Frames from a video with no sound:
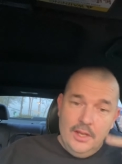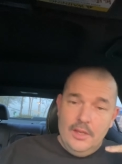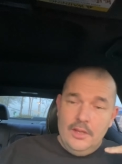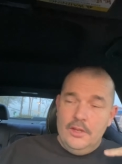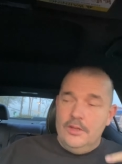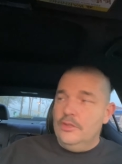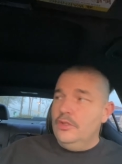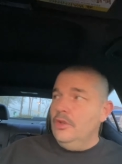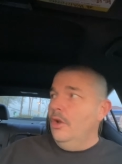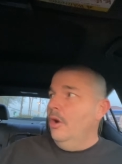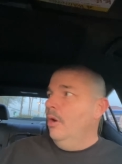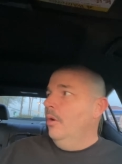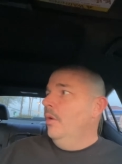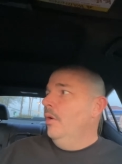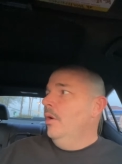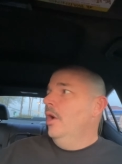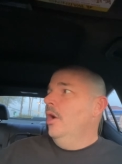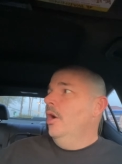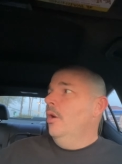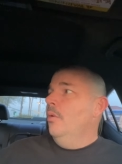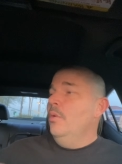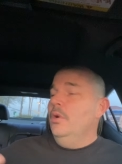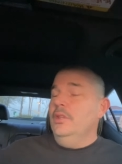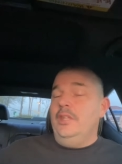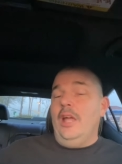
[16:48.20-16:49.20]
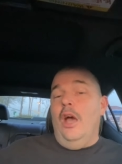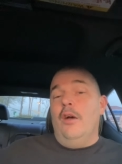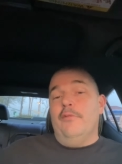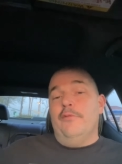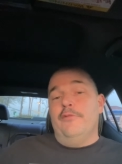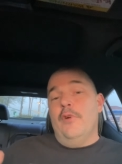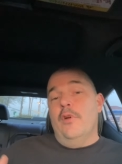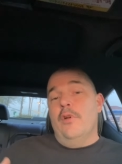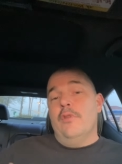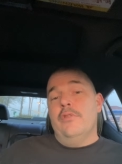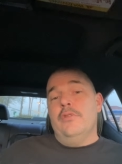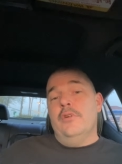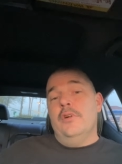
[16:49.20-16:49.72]
So without
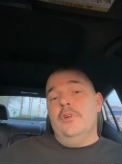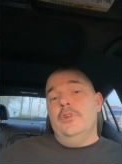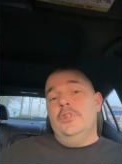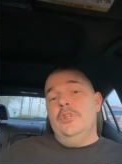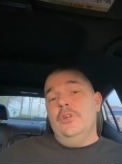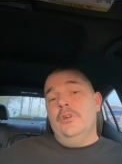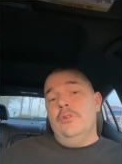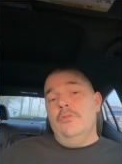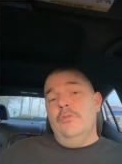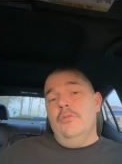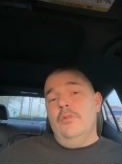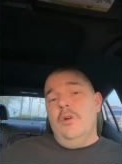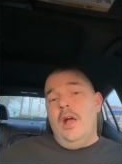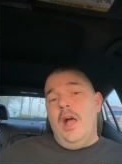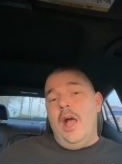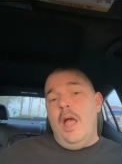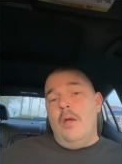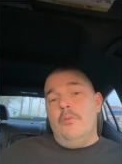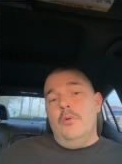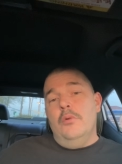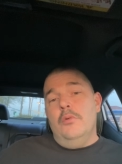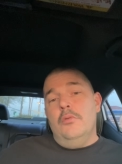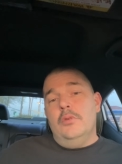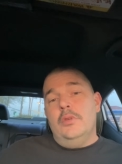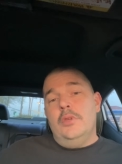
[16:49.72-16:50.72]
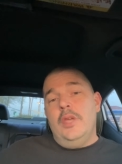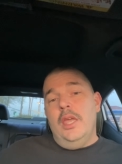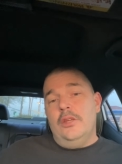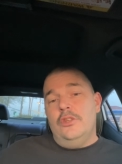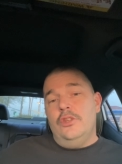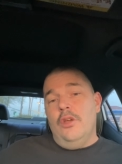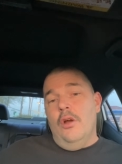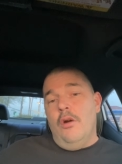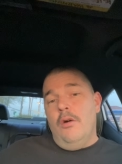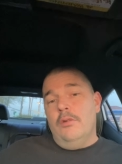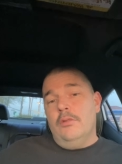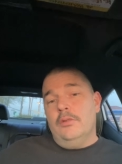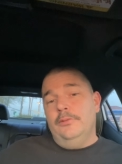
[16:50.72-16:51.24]
further ado, I will catch
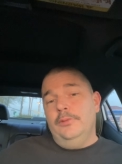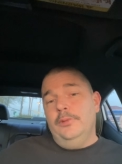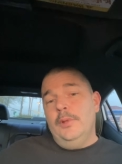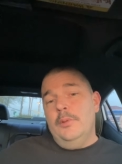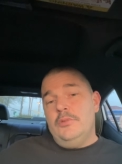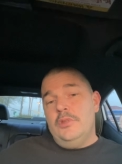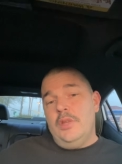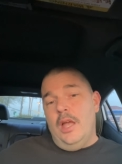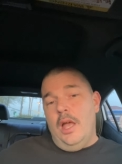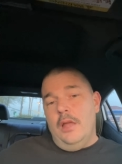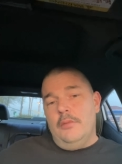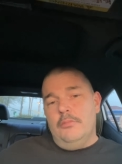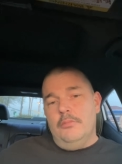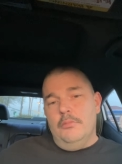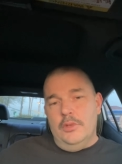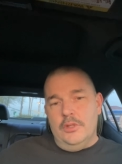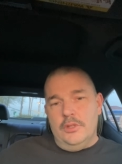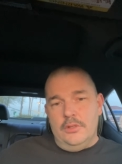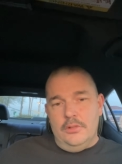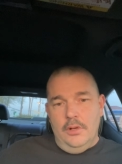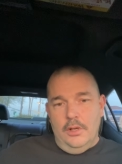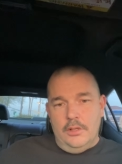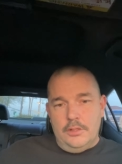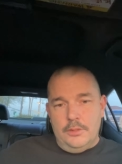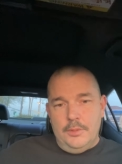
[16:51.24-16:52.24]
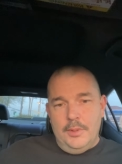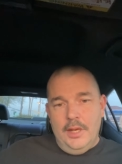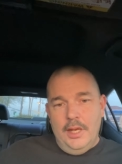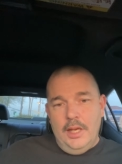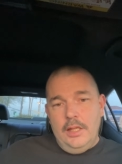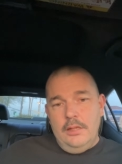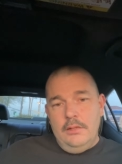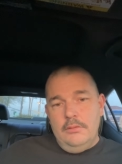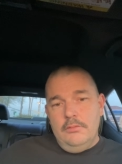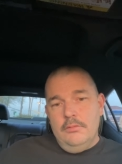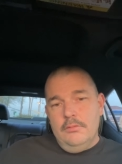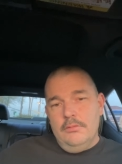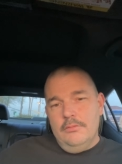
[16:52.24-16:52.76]
you all on the flip side. Mr. Elk Spaghetti,
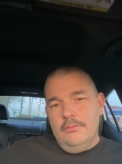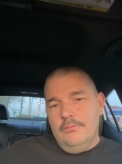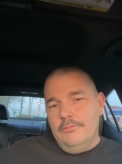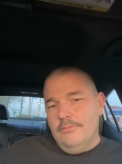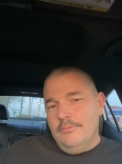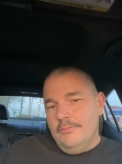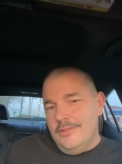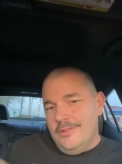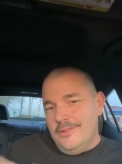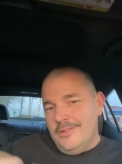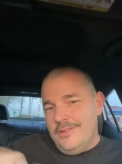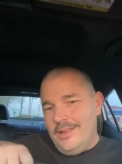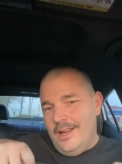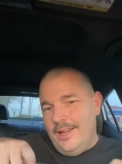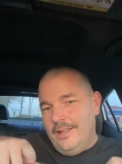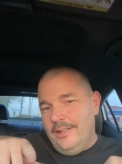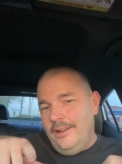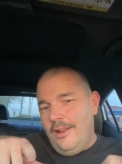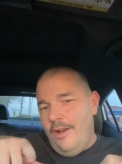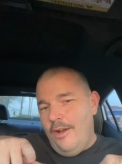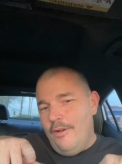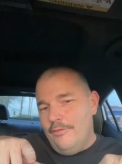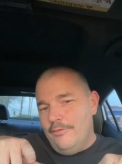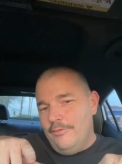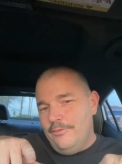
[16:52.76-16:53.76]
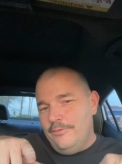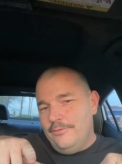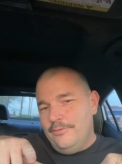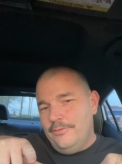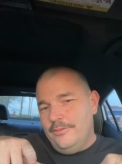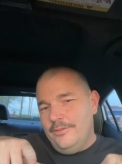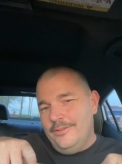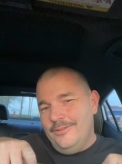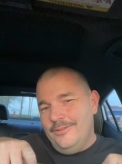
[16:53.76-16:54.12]
signing off.